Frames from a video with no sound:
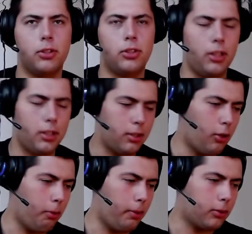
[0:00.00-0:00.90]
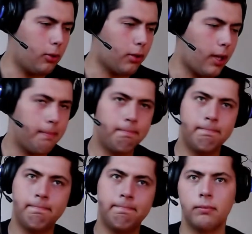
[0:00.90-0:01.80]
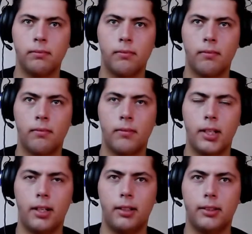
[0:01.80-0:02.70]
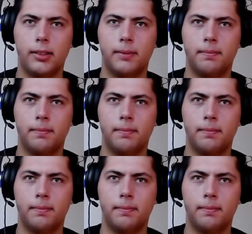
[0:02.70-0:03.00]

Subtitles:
she doesn't know about cooking. Right.